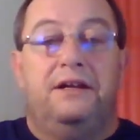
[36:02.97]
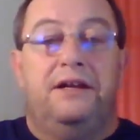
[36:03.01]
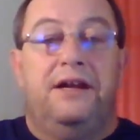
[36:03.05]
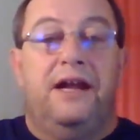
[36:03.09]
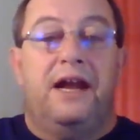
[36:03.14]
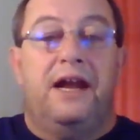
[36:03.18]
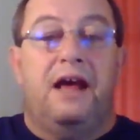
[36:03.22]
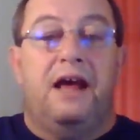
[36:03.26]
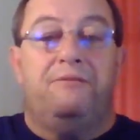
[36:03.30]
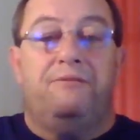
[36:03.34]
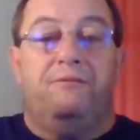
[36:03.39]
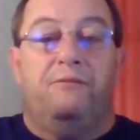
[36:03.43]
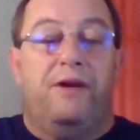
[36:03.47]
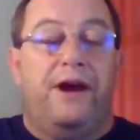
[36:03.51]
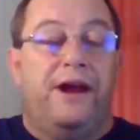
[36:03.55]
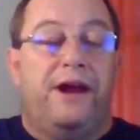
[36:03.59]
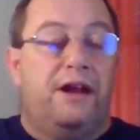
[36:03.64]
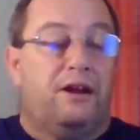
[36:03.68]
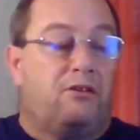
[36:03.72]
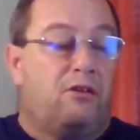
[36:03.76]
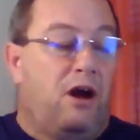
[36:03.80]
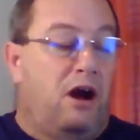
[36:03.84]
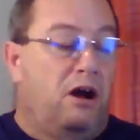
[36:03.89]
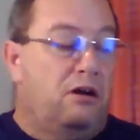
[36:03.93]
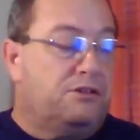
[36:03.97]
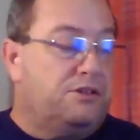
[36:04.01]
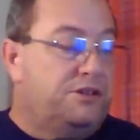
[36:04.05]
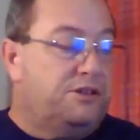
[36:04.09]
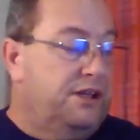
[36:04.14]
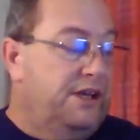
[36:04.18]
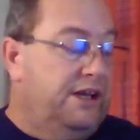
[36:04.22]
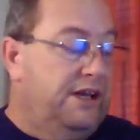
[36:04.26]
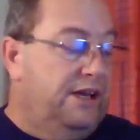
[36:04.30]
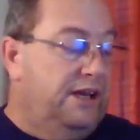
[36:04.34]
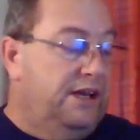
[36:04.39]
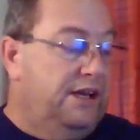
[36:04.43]
then I ran across
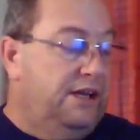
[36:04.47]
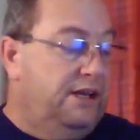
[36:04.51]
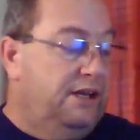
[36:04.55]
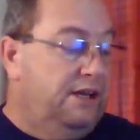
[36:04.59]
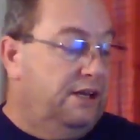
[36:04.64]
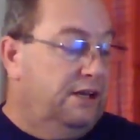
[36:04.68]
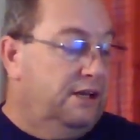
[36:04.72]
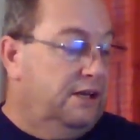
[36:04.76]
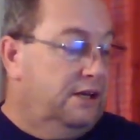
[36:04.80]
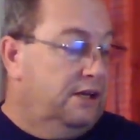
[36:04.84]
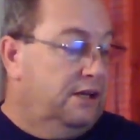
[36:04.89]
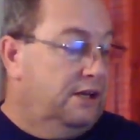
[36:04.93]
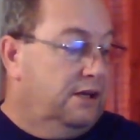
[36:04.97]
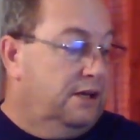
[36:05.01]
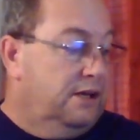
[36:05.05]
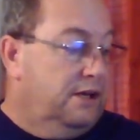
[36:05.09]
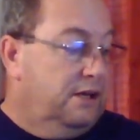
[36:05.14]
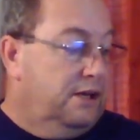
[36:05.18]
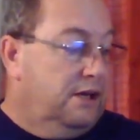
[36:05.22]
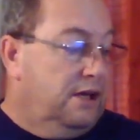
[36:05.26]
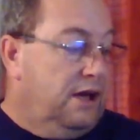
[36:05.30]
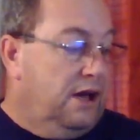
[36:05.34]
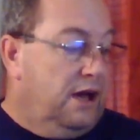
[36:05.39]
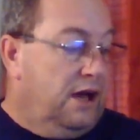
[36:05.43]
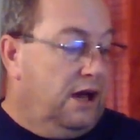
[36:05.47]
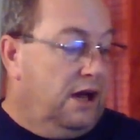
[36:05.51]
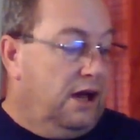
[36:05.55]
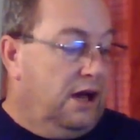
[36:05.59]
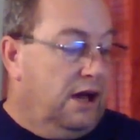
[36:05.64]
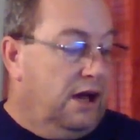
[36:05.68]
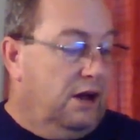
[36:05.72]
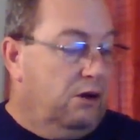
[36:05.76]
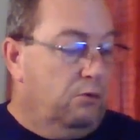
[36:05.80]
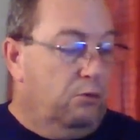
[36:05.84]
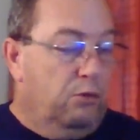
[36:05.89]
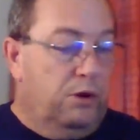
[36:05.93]
the
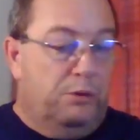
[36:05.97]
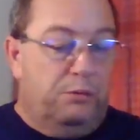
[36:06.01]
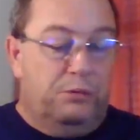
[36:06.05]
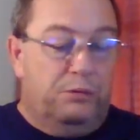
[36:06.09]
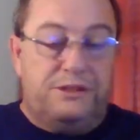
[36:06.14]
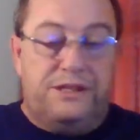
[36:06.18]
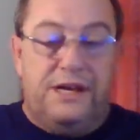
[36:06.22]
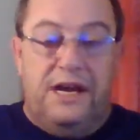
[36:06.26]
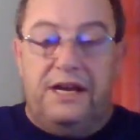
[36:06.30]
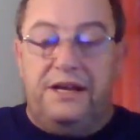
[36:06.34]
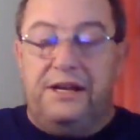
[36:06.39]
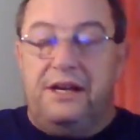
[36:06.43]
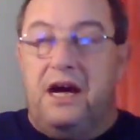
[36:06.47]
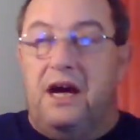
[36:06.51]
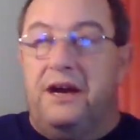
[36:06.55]
what was that?